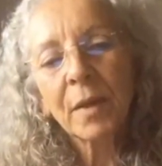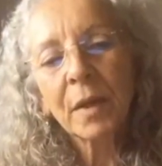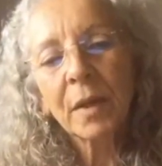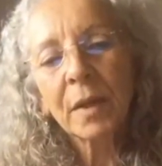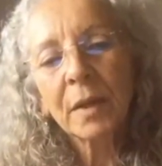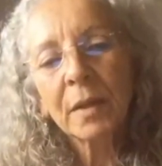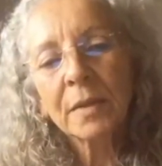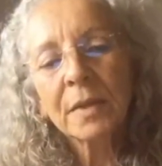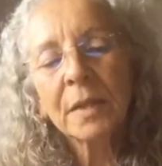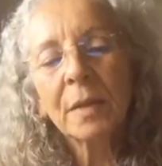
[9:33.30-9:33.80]

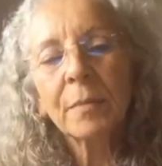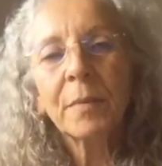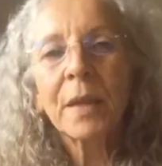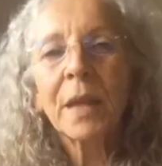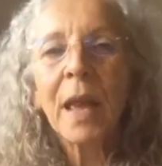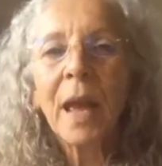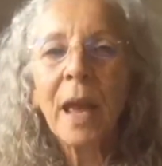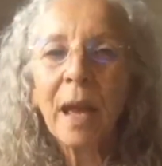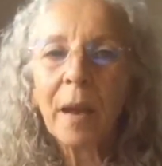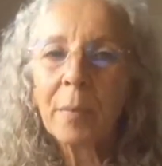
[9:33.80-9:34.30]
something
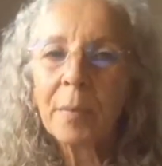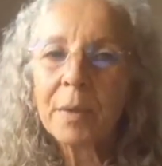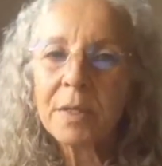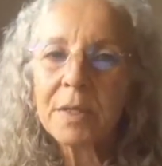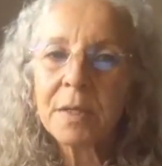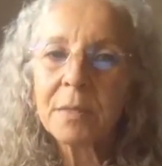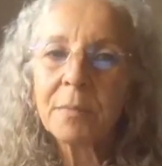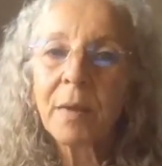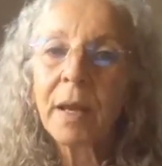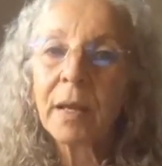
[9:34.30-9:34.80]
happens
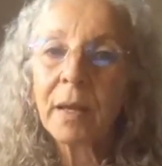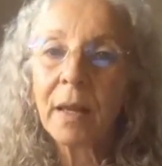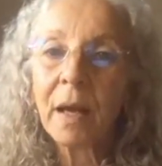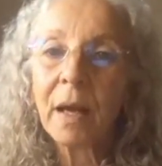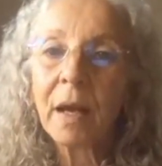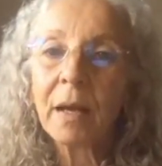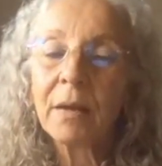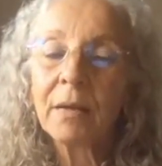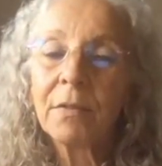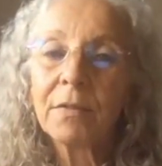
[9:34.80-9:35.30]
in my
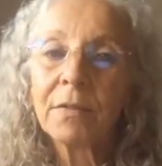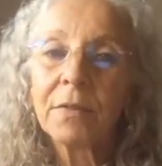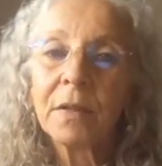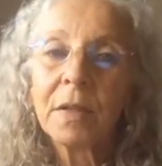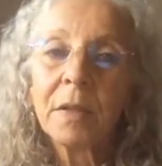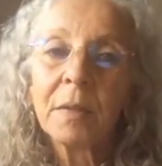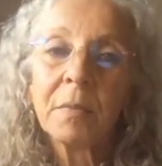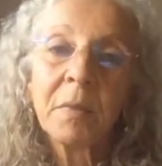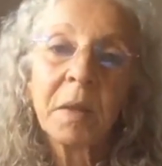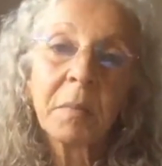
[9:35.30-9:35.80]
life,
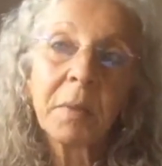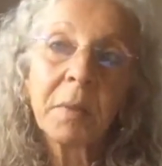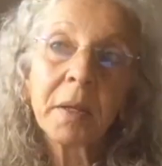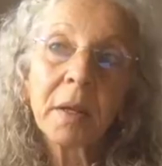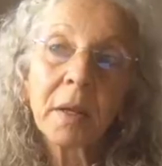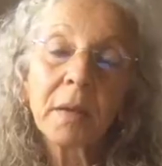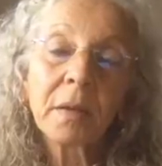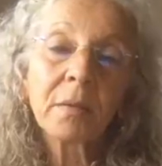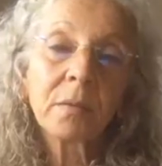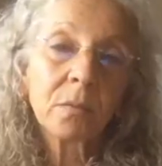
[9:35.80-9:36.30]
maybe
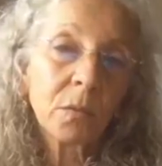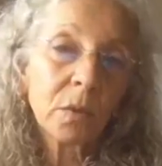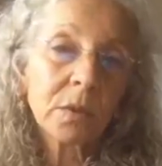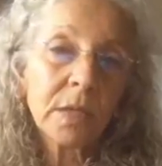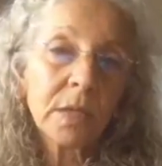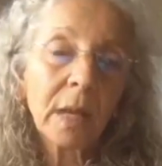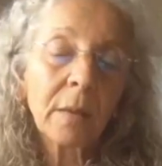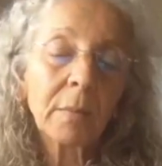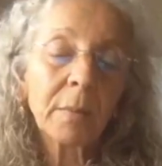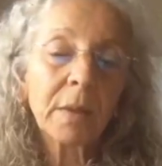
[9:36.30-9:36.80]
like what's
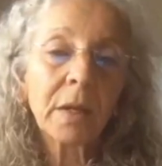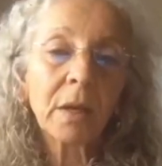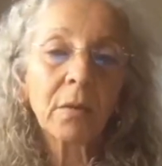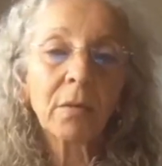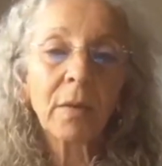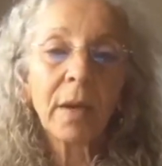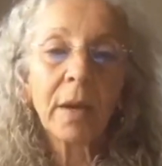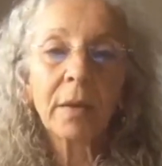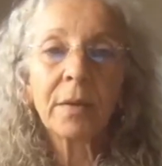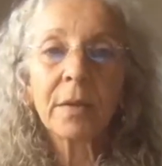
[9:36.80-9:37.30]
happening
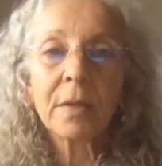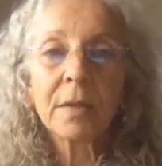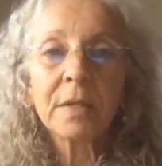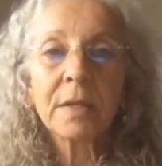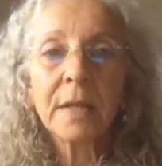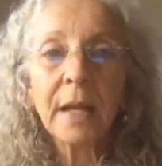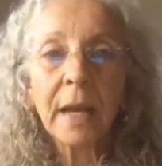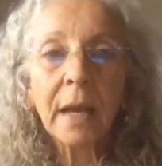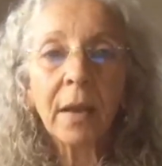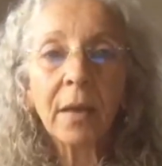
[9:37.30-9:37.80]
around us
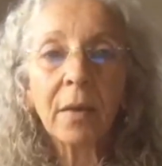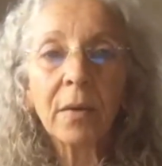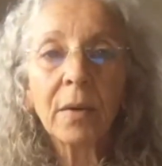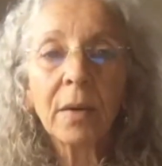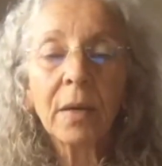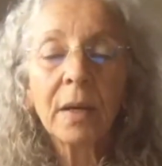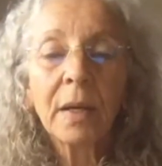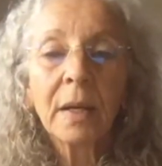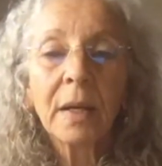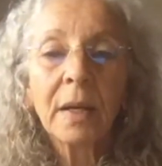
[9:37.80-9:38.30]
now,
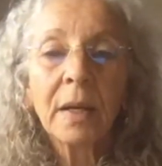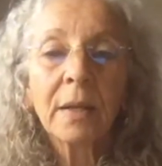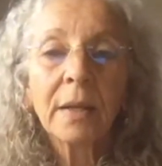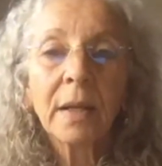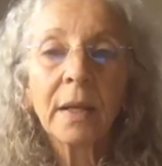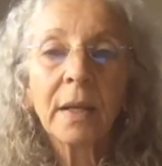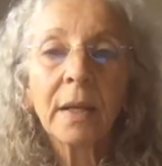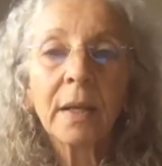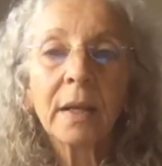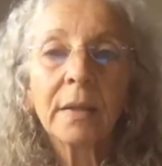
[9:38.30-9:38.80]

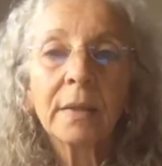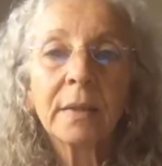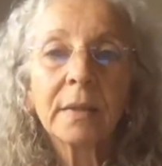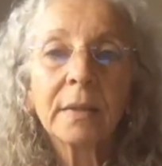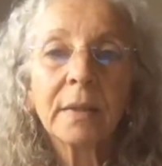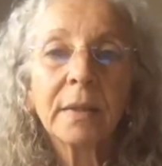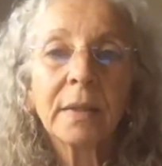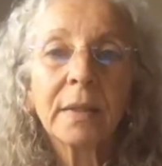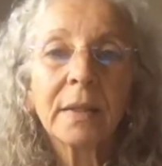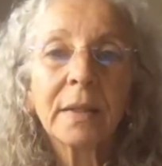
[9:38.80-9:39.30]

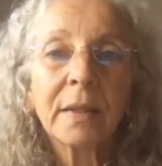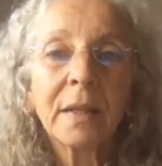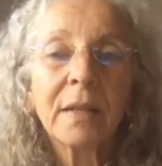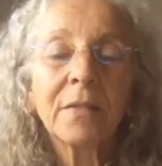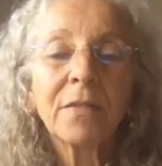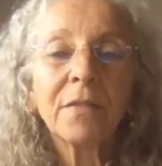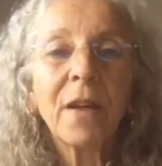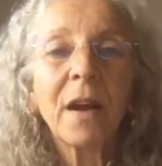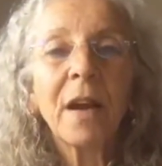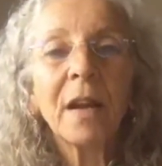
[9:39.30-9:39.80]
that
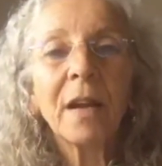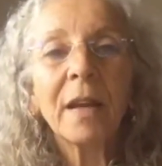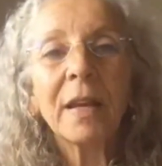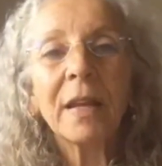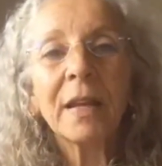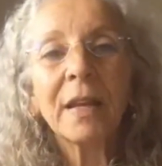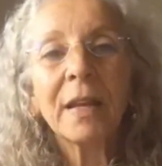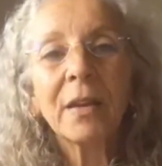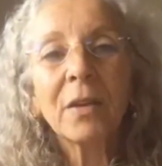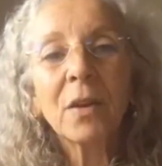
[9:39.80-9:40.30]
if I
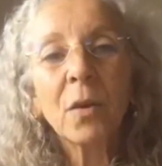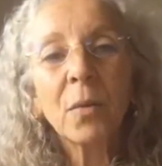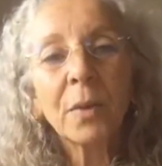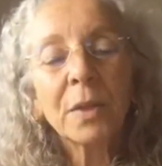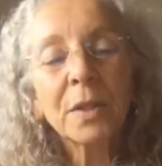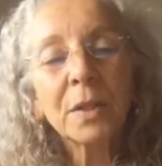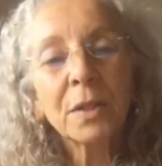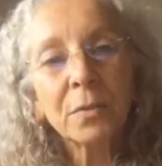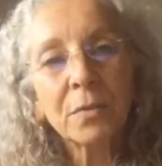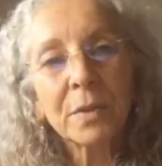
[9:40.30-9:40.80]
go
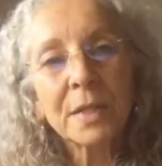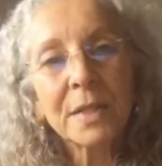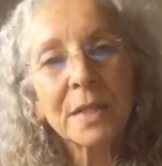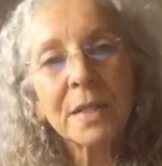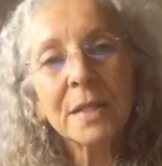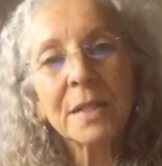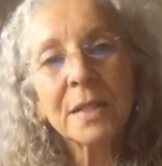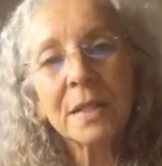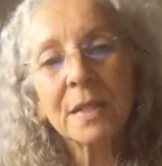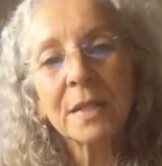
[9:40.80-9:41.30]
into
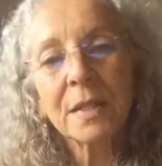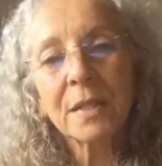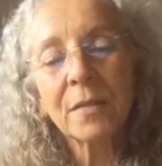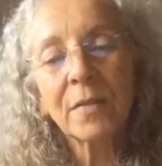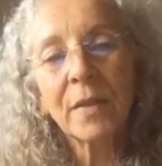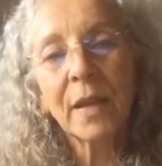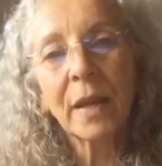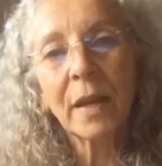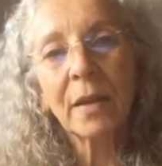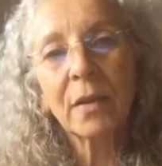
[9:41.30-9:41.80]
resistance of
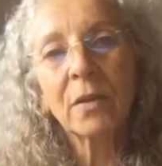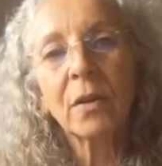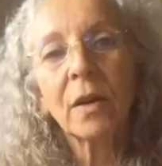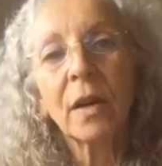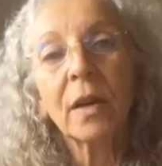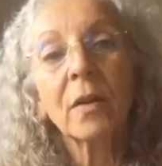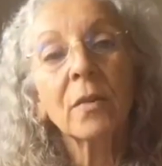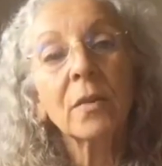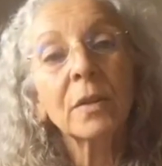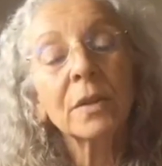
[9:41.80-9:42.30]
that, or I
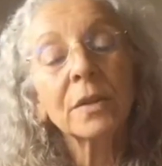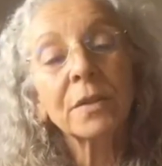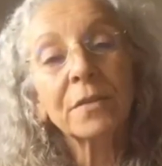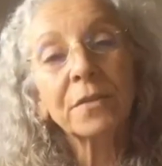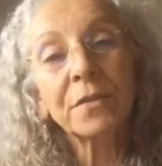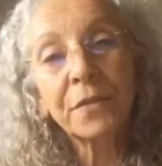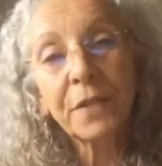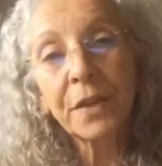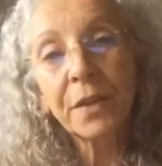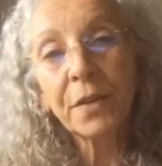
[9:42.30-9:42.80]
go into
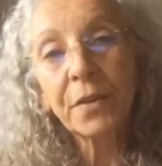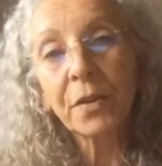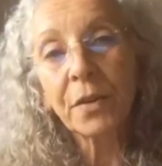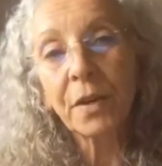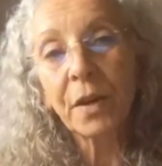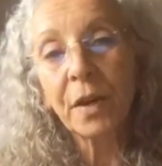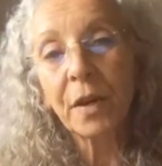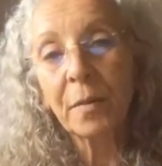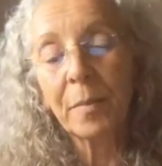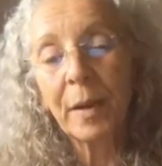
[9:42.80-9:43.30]

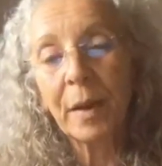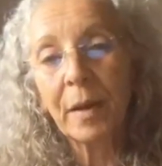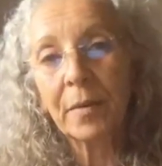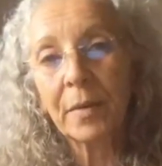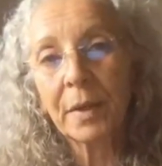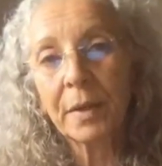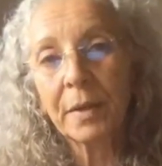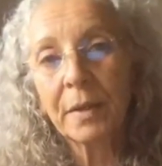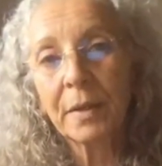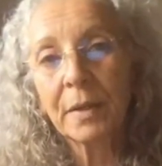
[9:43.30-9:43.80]
fear about it,